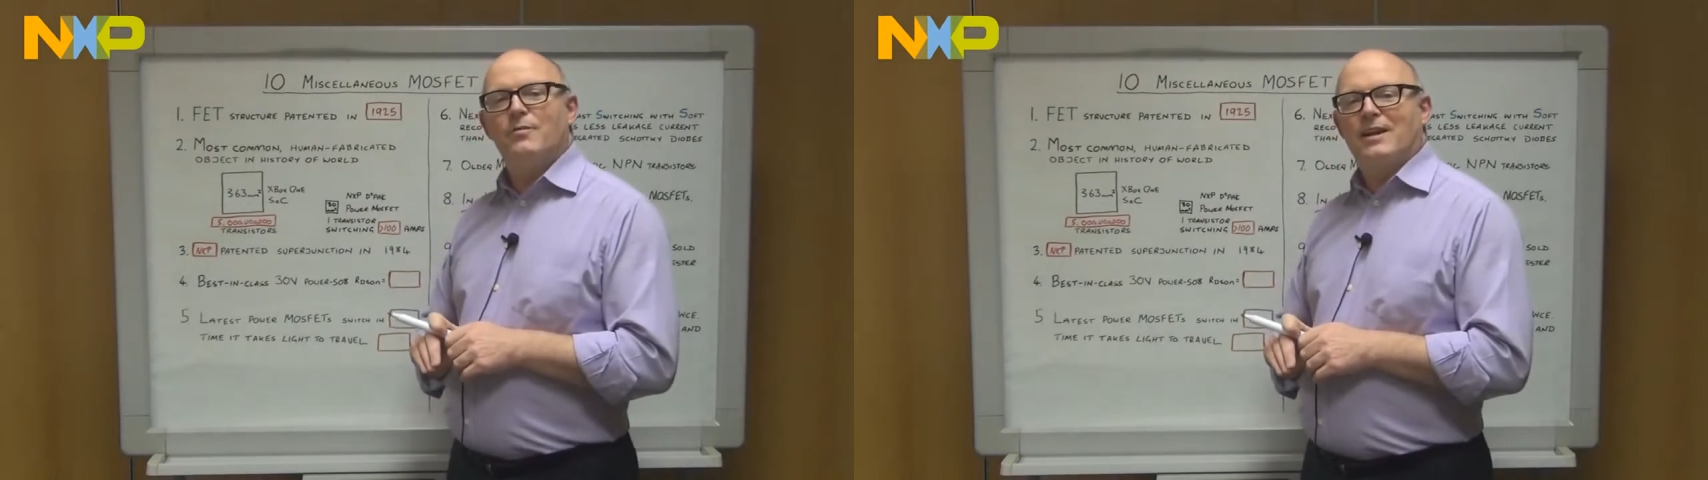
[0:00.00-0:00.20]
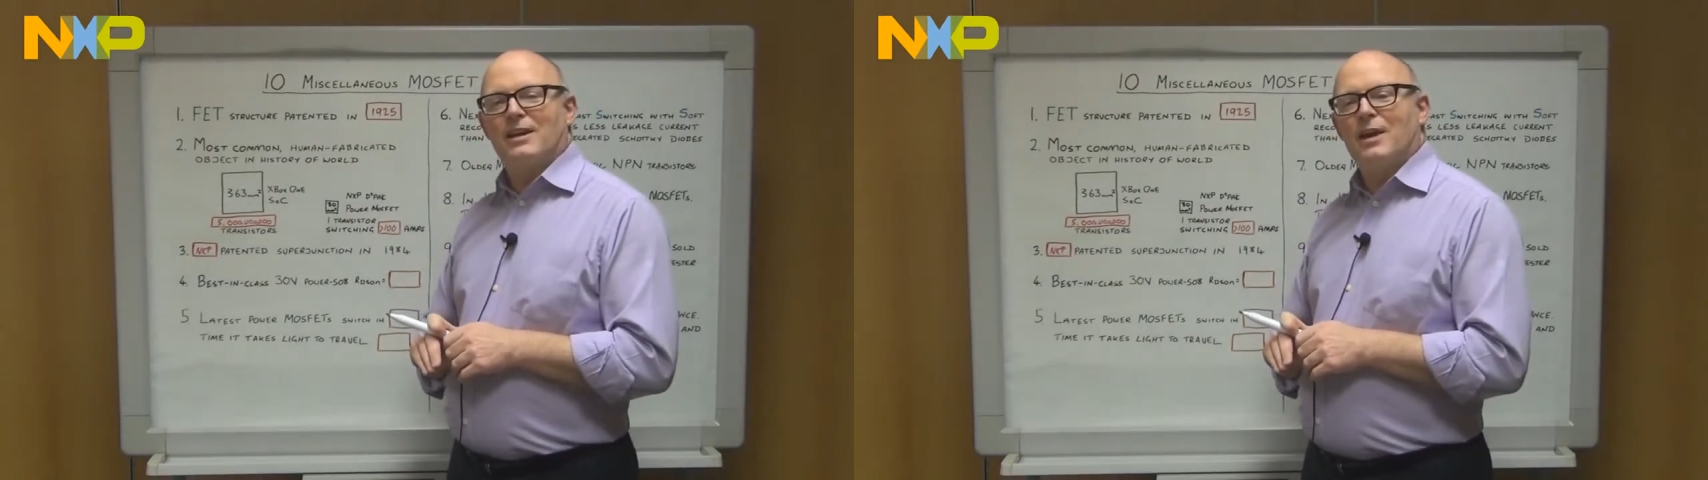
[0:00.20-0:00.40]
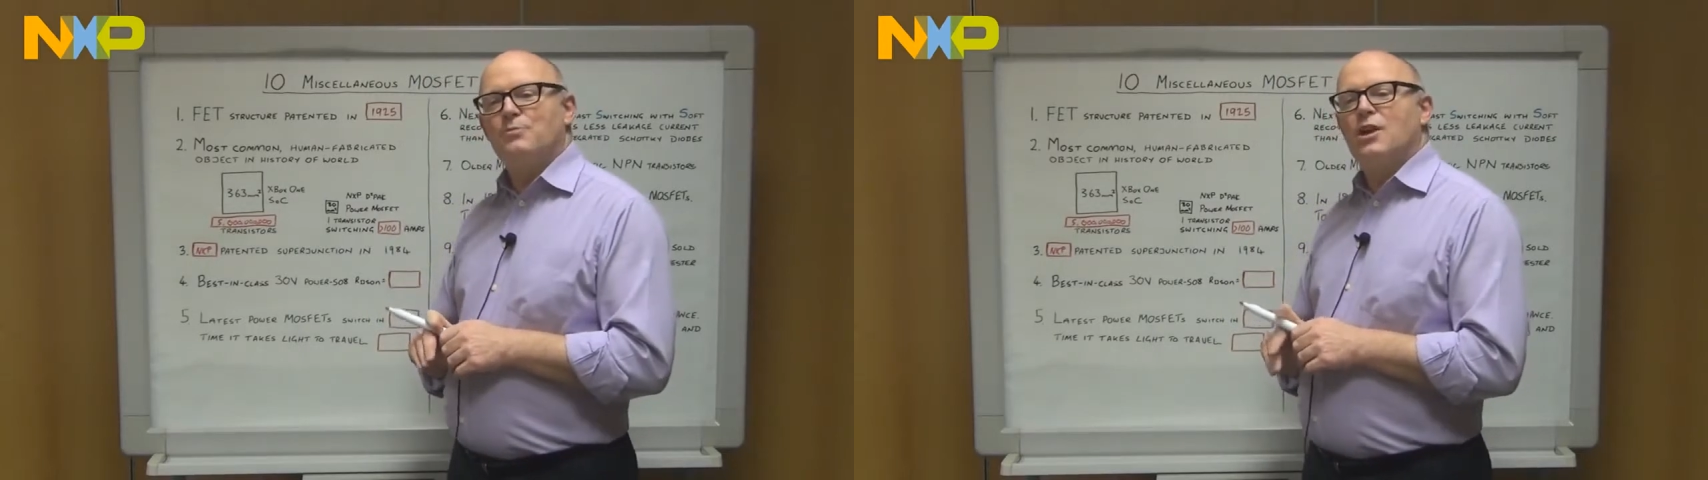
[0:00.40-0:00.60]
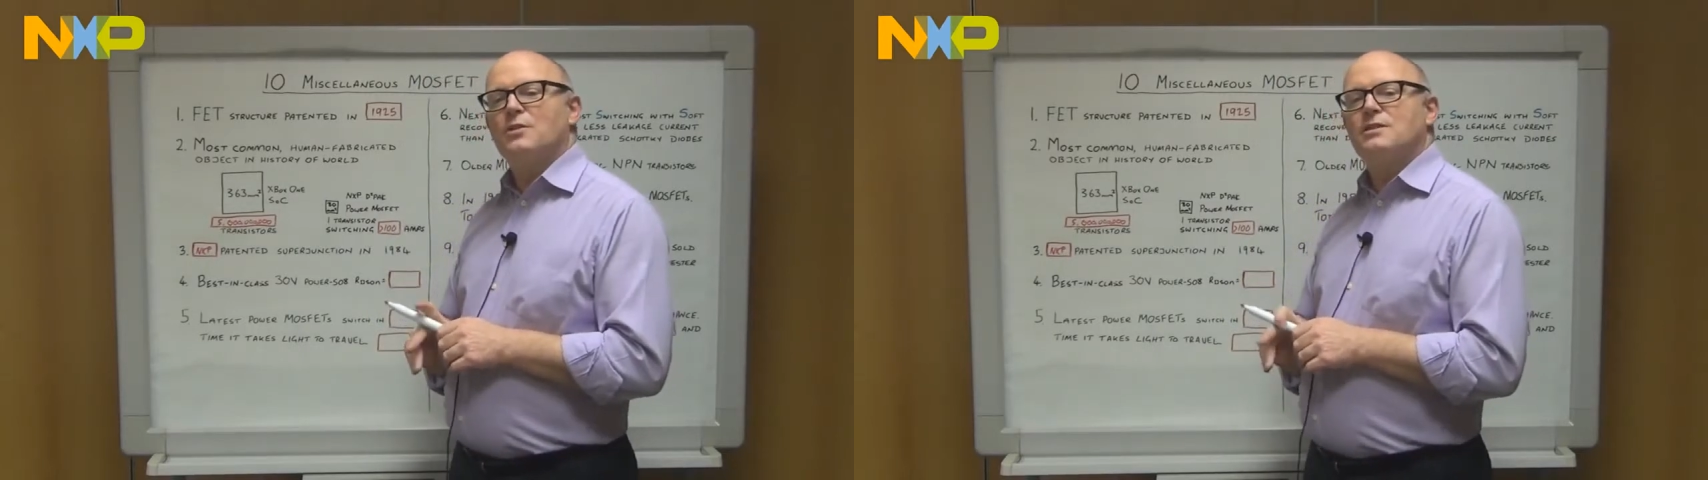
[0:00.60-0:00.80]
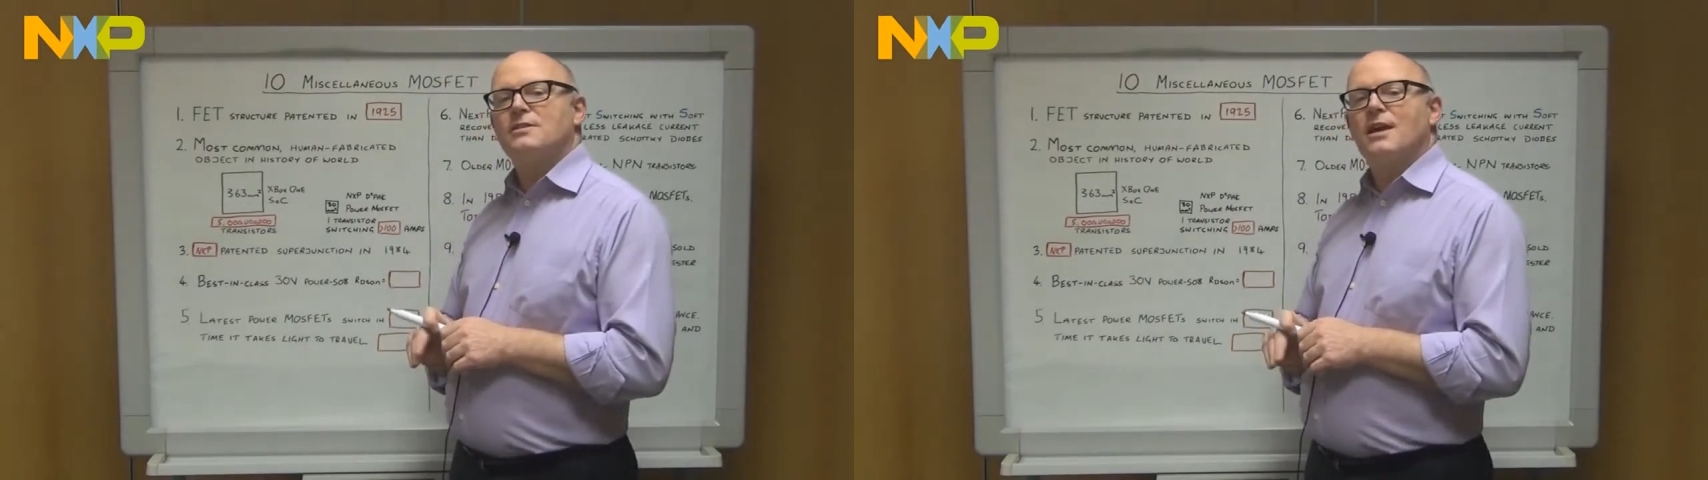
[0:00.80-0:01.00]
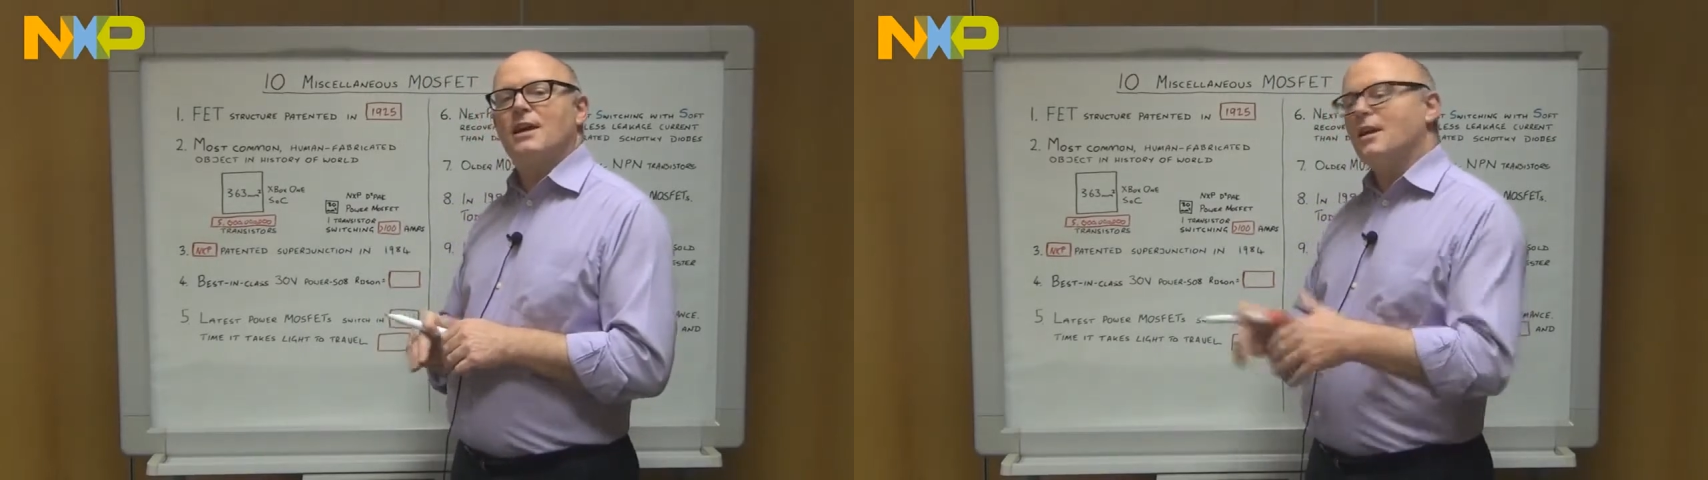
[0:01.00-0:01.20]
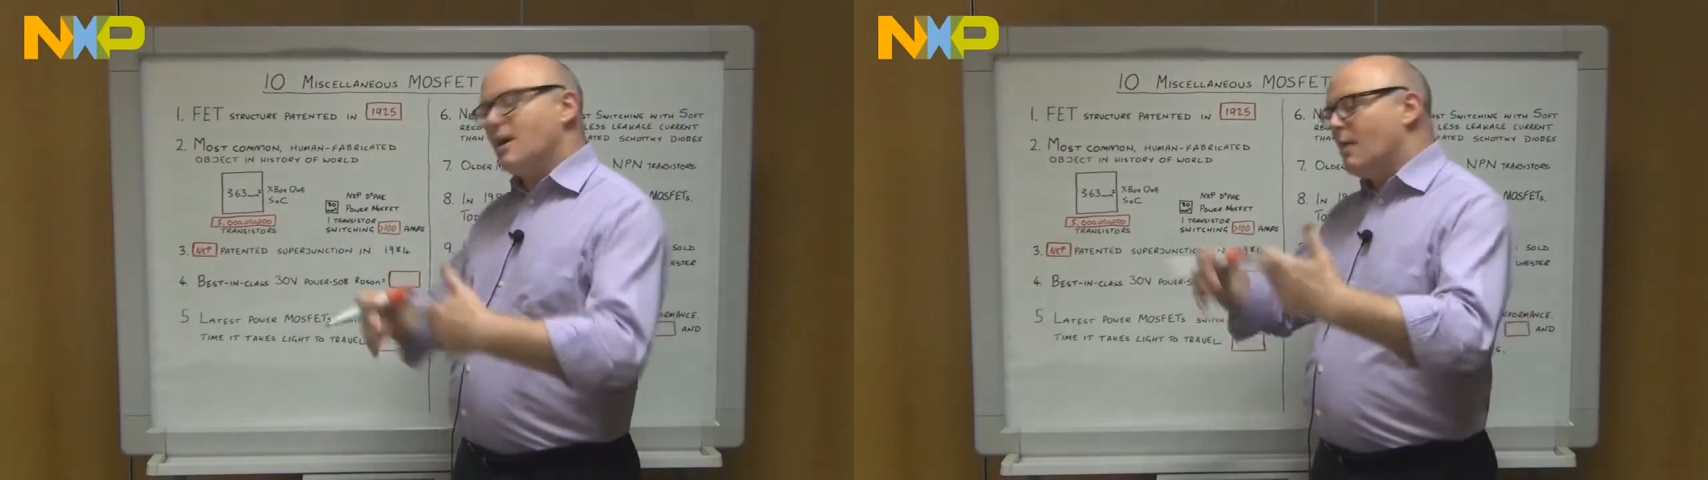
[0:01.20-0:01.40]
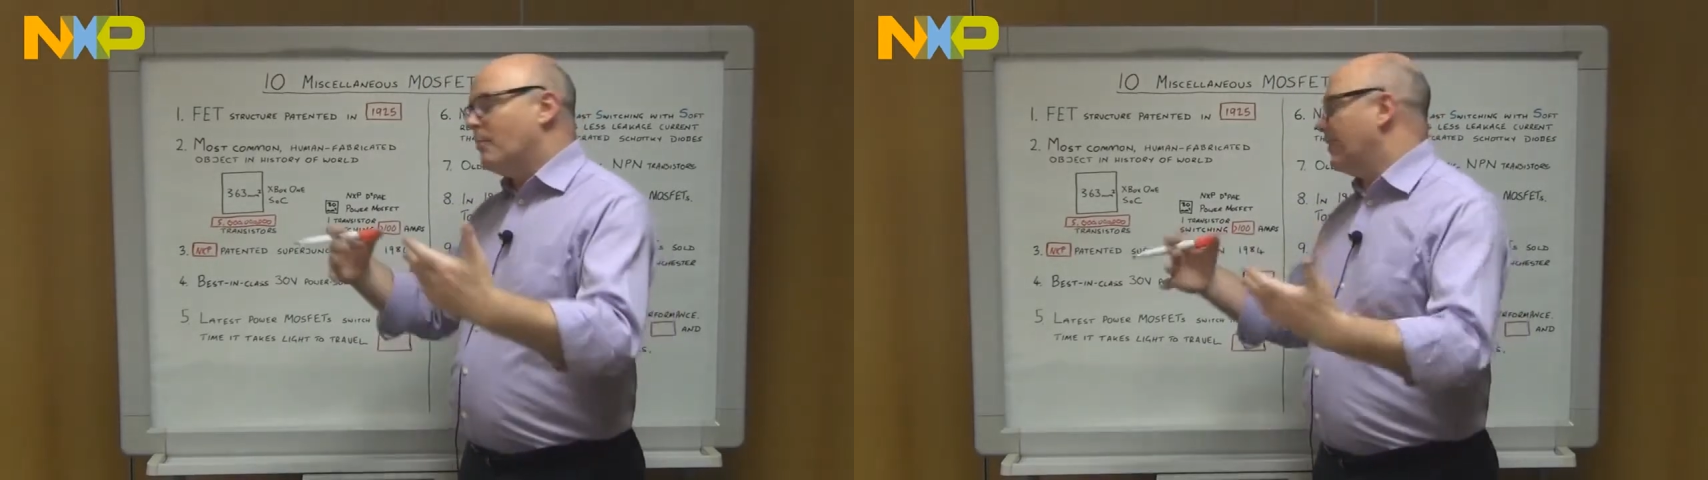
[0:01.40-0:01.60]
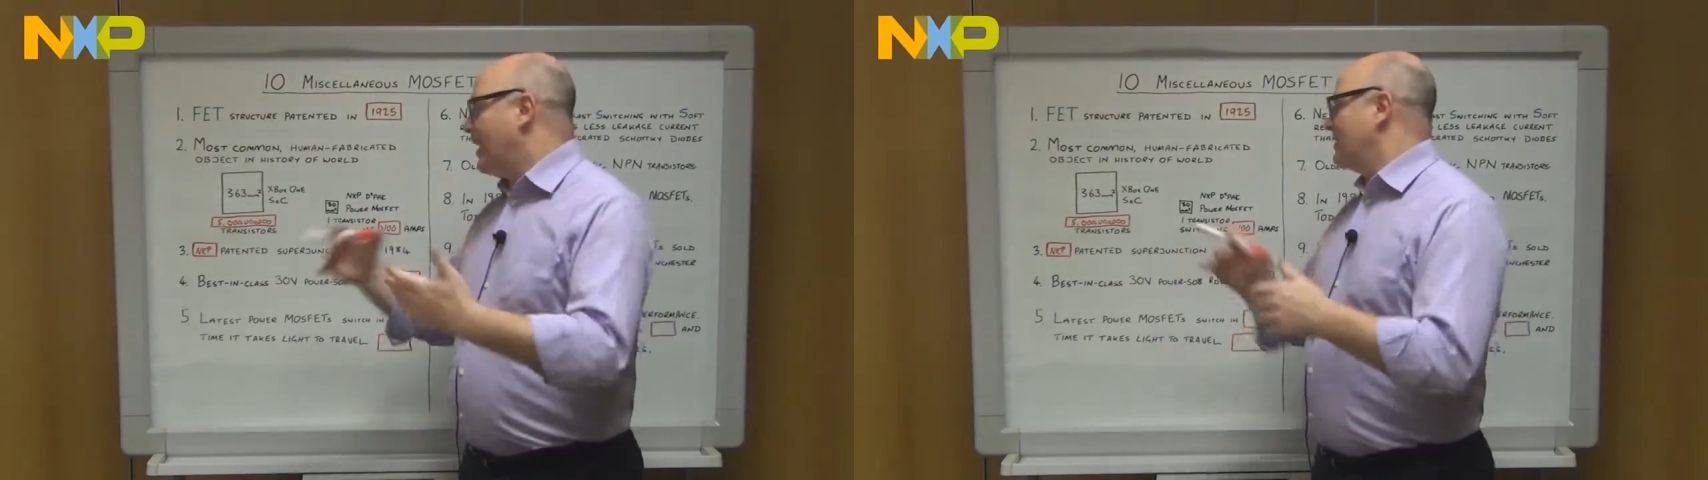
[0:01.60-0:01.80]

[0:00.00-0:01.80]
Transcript: We've had a name change since then, but